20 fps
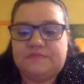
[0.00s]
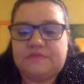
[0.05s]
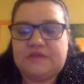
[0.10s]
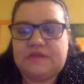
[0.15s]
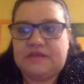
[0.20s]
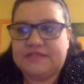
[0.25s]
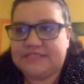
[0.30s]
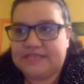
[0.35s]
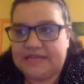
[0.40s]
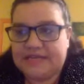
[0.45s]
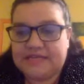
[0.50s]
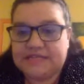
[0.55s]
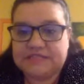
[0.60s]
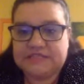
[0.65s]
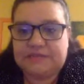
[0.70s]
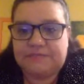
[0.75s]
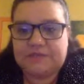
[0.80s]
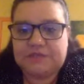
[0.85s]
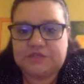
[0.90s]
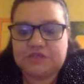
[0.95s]
taking
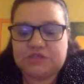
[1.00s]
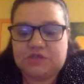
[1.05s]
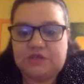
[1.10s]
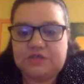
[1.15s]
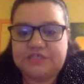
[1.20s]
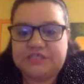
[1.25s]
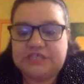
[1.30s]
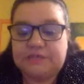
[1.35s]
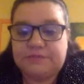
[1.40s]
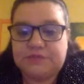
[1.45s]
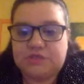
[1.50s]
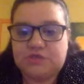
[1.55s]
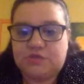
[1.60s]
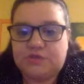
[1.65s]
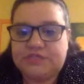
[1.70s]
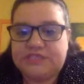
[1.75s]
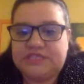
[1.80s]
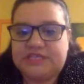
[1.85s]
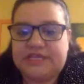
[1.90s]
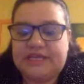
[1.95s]
some of the scholarship and
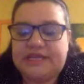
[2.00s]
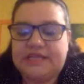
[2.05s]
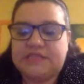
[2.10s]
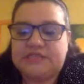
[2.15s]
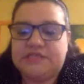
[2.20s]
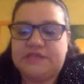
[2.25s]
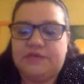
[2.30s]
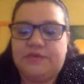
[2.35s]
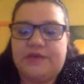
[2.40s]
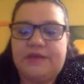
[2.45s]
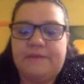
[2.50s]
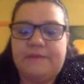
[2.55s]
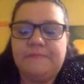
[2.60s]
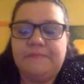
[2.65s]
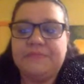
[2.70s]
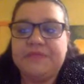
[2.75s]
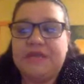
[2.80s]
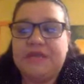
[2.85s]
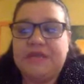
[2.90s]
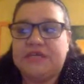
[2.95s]
twisting it to it.
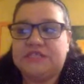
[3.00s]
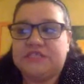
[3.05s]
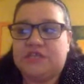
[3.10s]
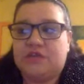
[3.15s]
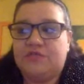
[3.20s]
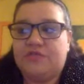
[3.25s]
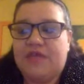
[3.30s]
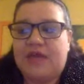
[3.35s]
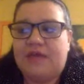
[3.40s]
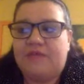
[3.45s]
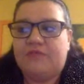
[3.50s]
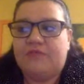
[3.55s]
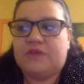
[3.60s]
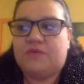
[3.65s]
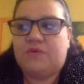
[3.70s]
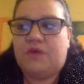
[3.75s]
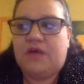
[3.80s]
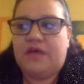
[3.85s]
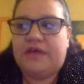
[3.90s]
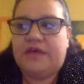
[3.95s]
So that
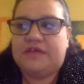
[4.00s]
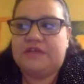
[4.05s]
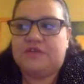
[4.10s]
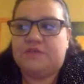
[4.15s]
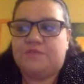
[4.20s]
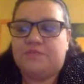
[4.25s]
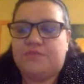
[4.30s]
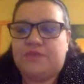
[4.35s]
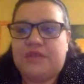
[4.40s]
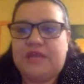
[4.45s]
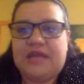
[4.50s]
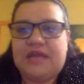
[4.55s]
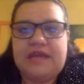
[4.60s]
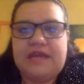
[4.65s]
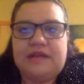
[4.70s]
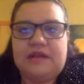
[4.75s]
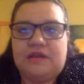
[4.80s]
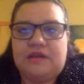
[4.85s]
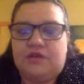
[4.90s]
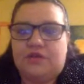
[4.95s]
required bringing
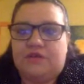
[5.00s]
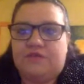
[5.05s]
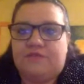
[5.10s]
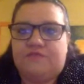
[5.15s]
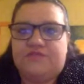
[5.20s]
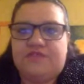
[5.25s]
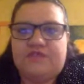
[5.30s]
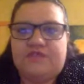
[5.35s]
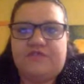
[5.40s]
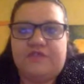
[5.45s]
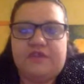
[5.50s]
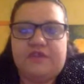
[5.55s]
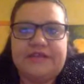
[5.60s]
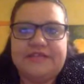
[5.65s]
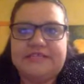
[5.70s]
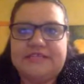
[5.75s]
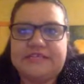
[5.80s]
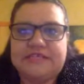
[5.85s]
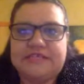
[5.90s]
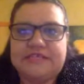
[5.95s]
in a lot of different
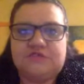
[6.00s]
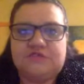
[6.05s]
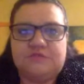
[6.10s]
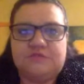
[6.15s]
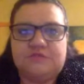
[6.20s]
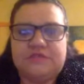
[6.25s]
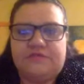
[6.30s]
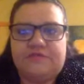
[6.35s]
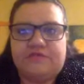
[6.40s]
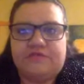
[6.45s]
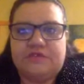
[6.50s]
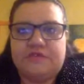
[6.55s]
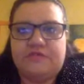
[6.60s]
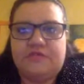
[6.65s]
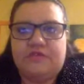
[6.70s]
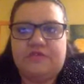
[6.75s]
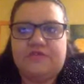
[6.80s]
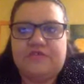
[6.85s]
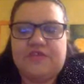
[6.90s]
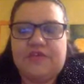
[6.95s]
ideas from
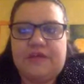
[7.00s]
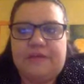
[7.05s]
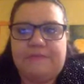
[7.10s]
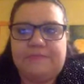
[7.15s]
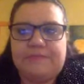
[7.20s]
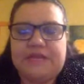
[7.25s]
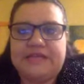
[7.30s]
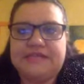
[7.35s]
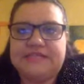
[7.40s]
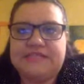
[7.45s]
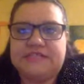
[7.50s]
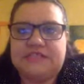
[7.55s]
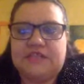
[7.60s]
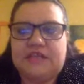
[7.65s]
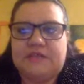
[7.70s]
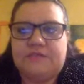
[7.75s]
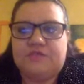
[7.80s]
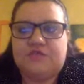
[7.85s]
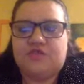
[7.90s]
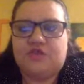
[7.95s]
different places
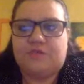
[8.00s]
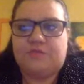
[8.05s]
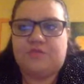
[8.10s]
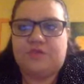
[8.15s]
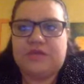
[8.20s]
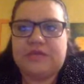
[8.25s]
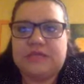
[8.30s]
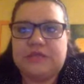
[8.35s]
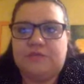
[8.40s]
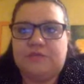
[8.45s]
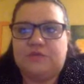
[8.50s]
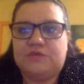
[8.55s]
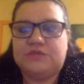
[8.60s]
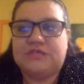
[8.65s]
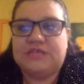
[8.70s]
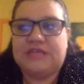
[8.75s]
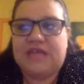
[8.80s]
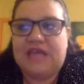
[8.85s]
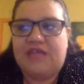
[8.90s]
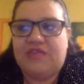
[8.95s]
and sort of bringing them all
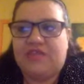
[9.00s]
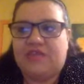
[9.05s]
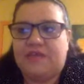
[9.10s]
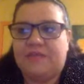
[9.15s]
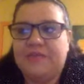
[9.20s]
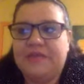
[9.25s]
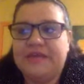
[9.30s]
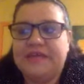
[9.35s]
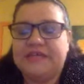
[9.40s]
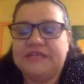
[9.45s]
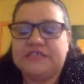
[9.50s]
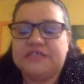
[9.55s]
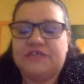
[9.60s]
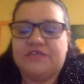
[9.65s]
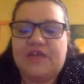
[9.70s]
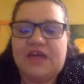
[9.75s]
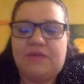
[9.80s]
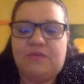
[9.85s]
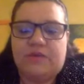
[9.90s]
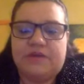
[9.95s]
together. So
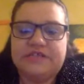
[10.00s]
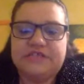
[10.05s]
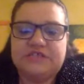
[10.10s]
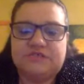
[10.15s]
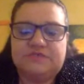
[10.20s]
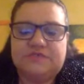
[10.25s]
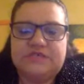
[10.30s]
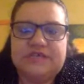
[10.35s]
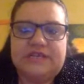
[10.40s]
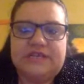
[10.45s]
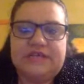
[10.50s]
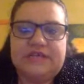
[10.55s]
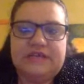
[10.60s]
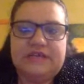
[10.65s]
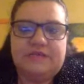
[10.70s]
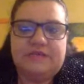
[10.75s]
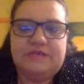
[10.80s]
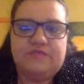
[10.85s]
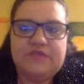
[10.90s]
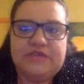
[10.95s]
that one is
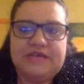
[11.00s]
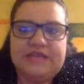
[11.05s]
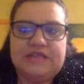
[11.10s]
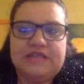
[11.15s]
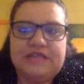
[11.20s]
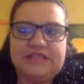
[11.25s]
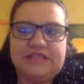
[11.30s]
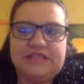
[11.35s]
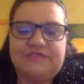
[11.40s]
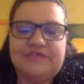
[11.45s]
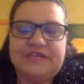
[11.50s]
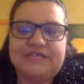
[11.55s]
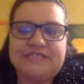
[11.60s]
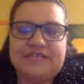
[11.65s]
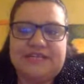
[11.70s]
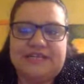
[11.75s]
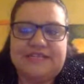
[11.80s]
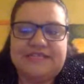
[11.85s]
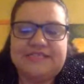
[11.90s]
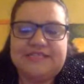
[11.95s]
really, really
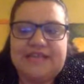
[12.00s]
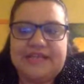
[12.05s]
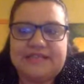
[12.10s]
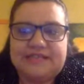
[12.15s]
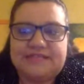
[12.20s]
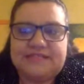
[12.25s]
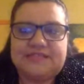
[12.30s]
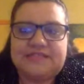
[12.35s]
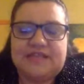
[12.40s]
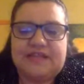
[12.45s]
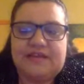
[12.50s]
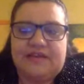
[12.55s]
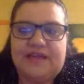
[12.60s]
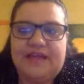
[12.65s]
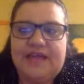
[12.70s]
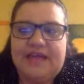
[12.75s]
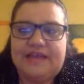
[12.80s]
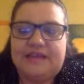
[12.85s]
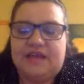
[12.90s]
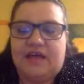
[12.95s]
theoretically dense, and I
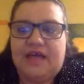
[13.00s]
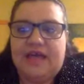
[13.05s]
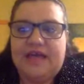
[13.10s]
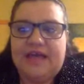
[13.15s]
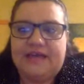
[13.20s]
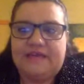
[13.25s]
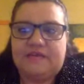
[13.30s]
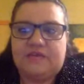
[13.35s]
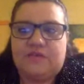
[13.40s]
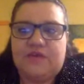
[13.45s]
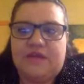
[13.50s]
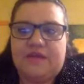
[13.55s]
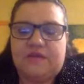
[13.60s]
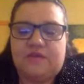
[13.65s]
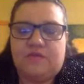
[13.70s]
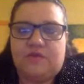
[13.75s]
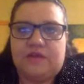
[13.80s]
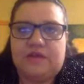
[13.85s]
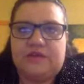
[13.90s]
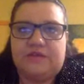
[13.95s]
had
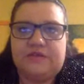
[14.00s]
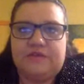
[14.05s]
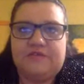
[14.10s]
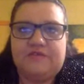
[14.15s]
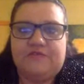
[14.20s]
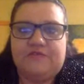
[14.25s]
quite a lot of